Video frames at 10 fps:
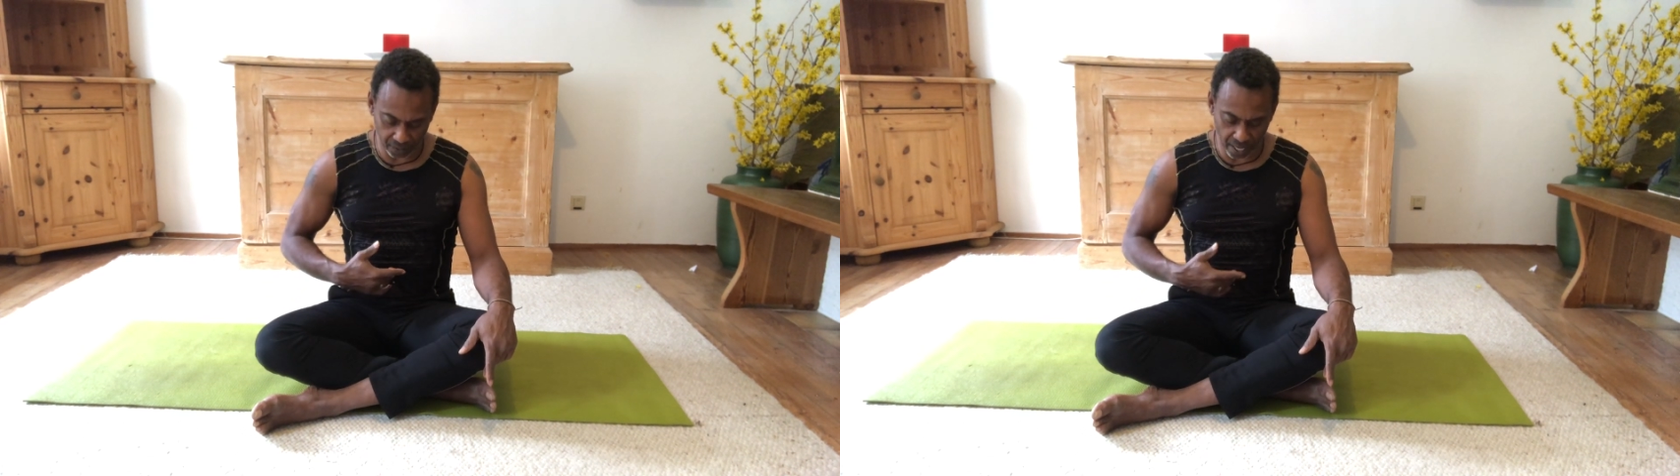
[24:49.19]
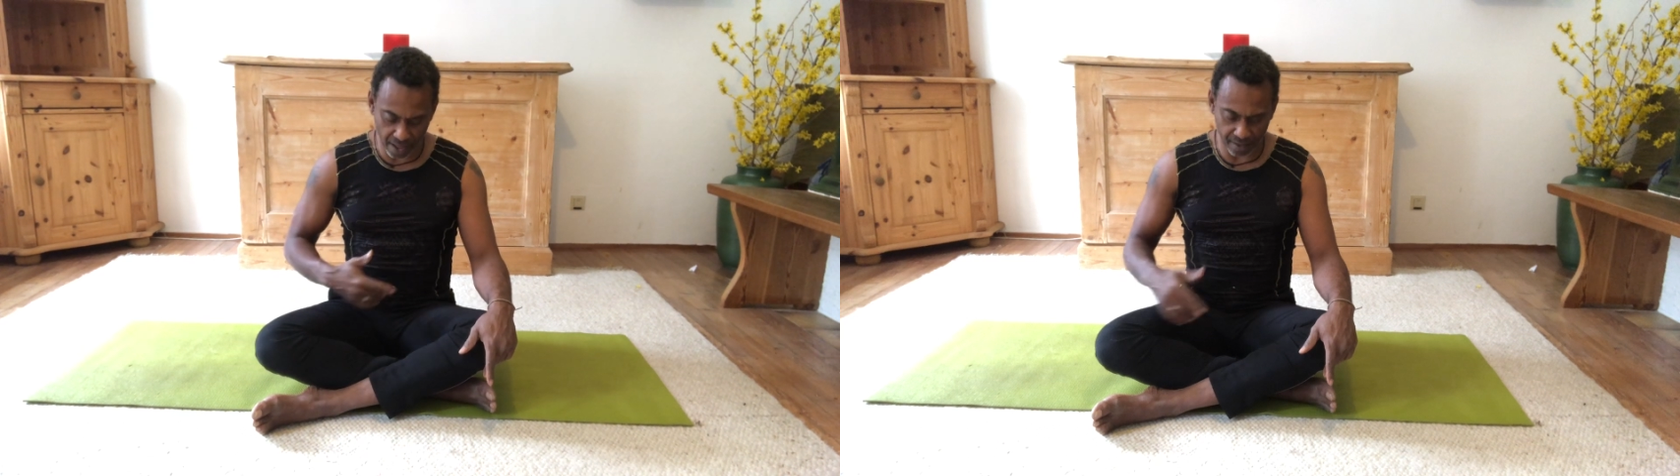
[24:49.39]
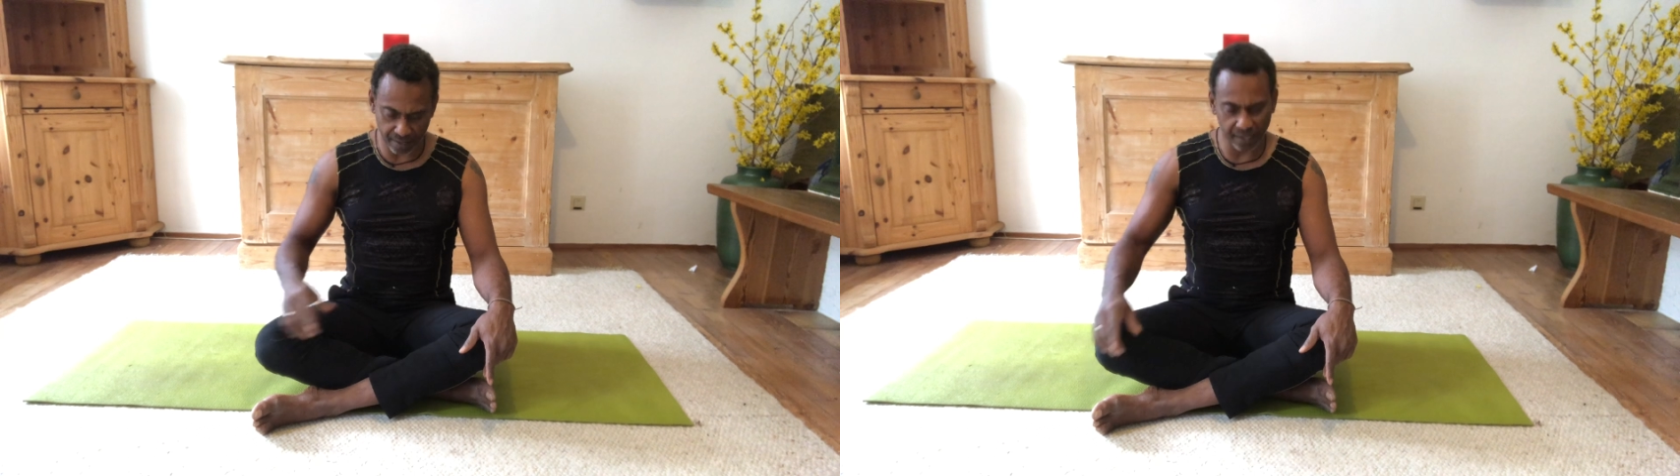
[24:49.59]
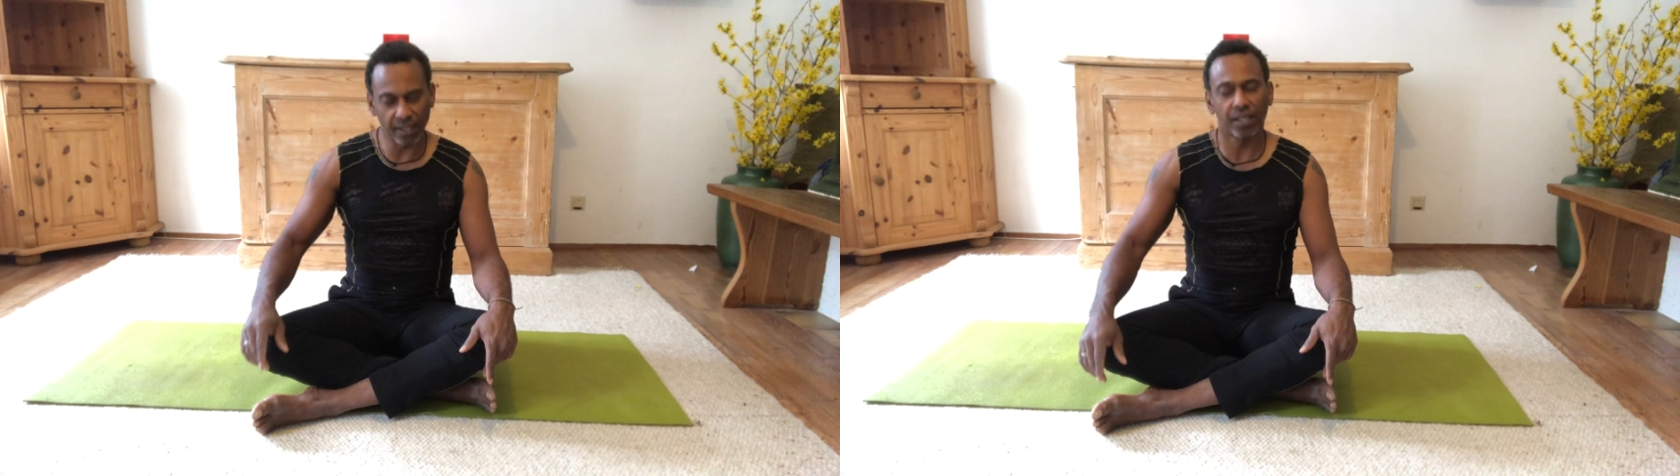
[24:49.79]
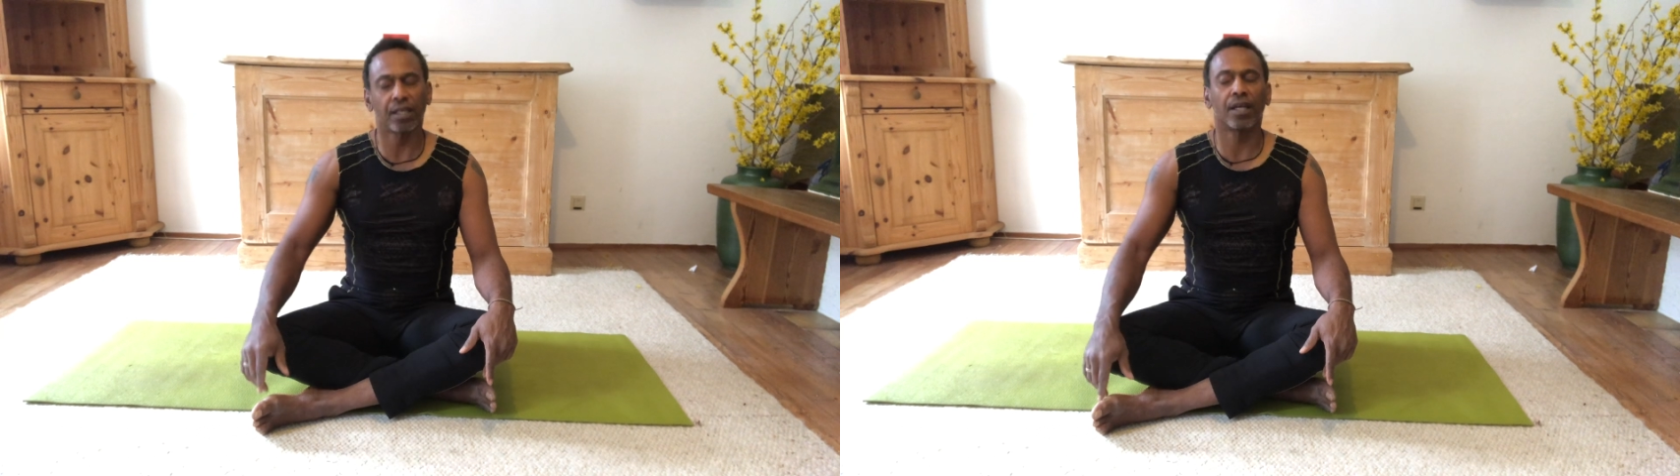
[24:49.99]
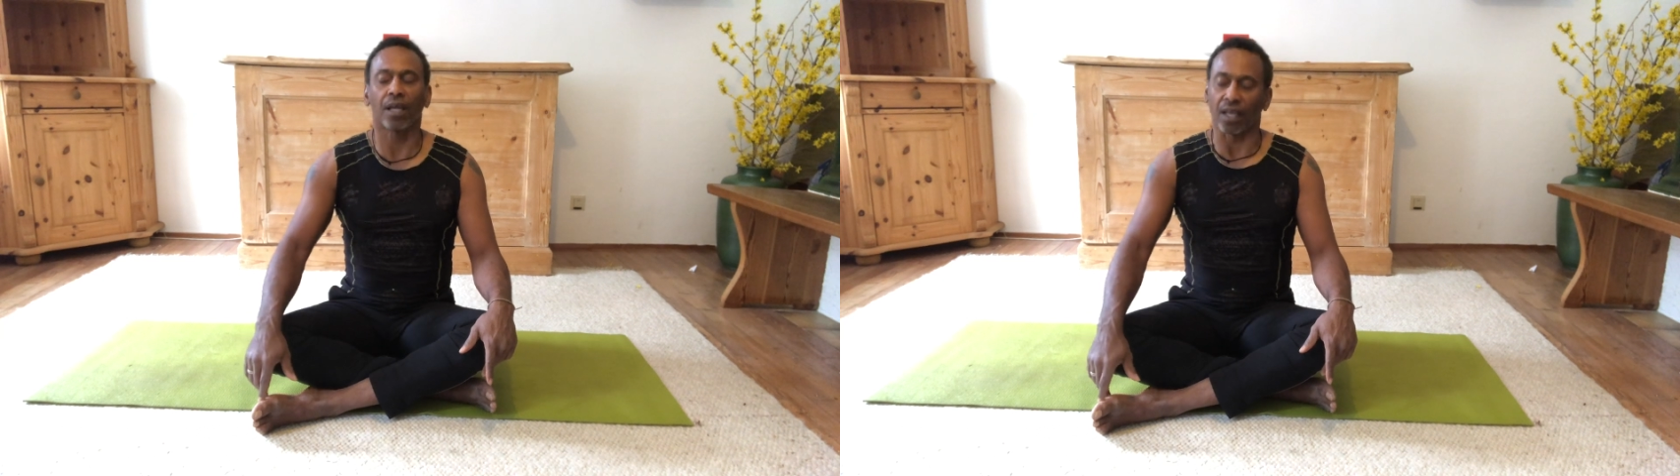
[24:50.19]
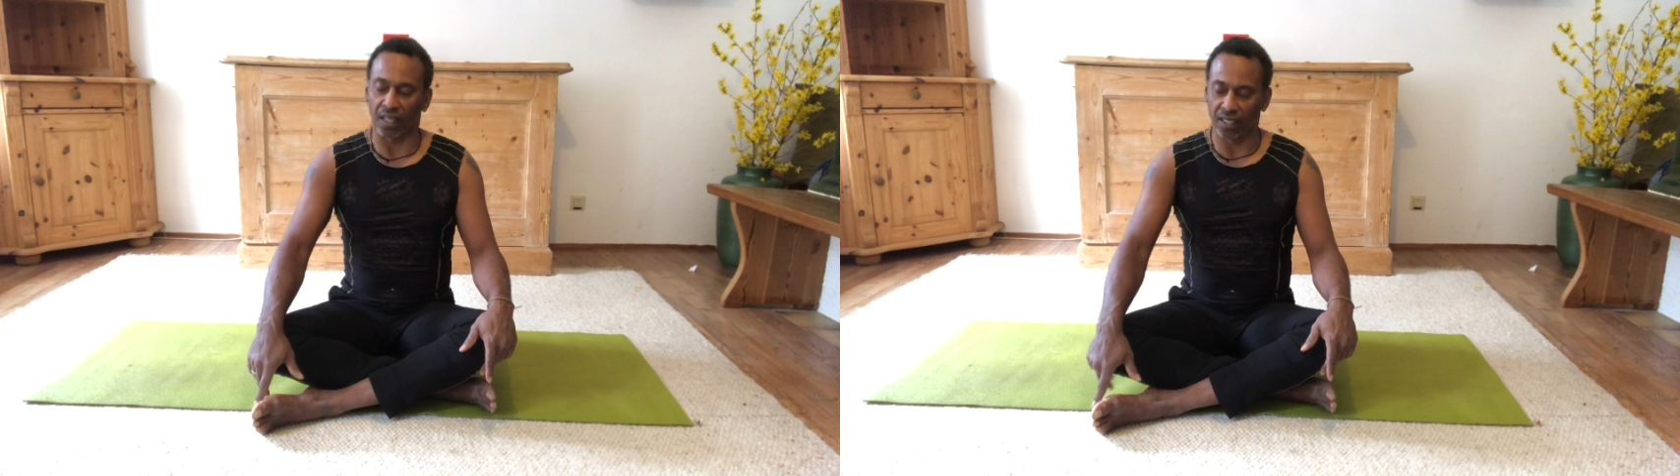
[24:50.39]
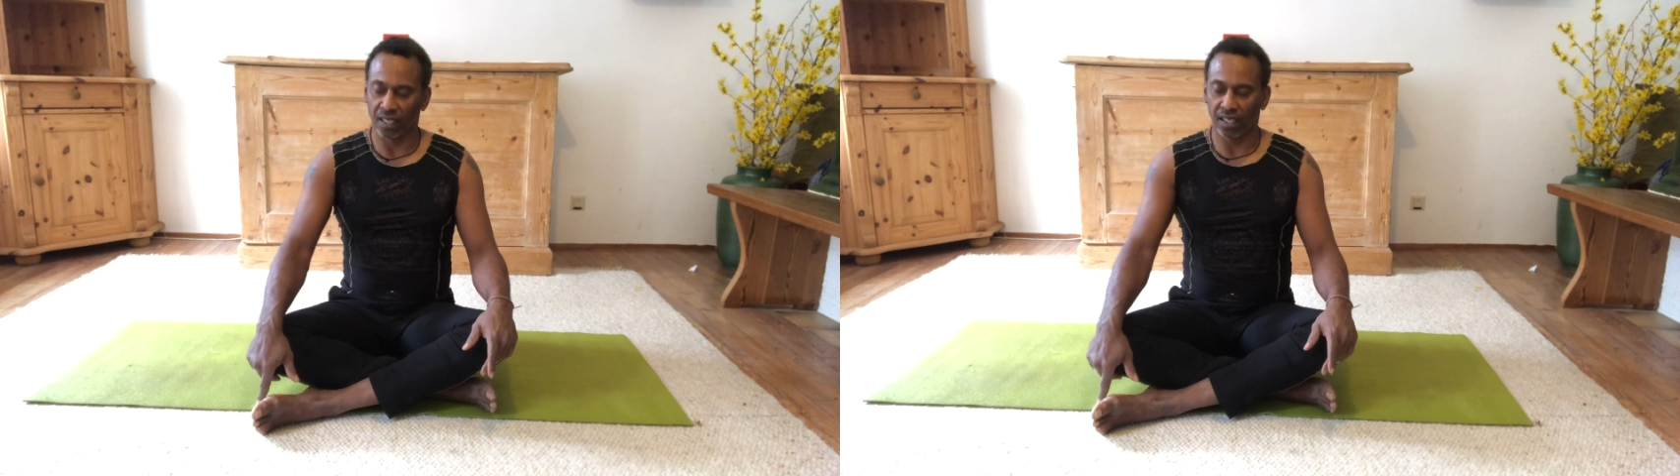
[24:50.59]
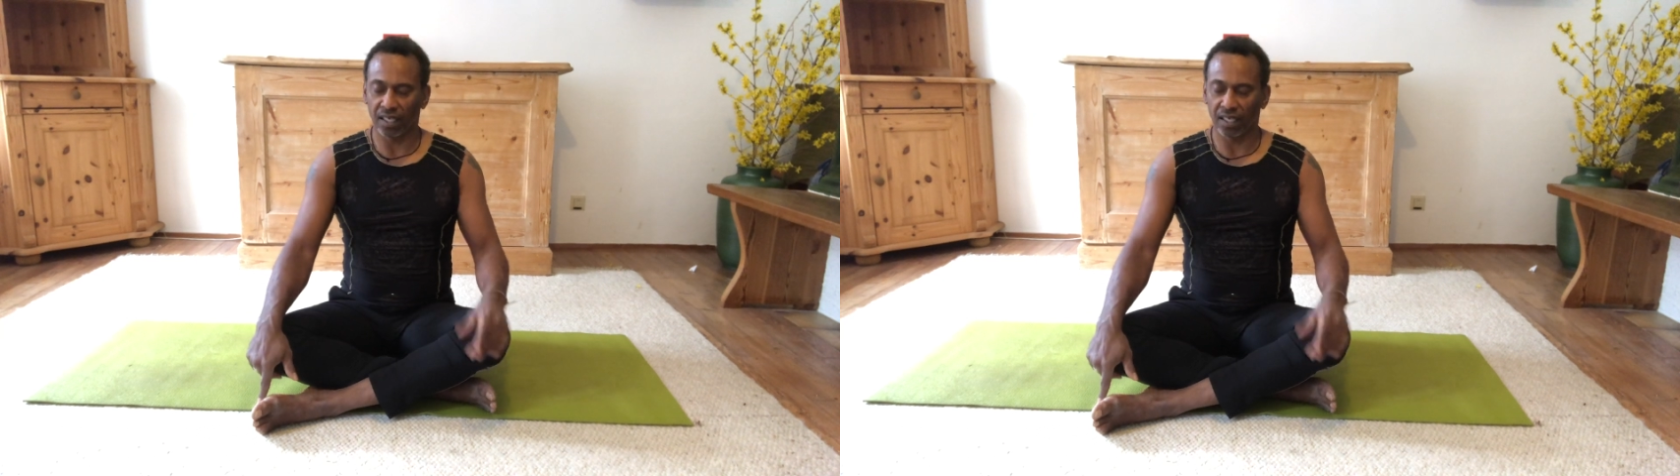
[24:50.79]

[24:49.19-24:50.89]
Yeah?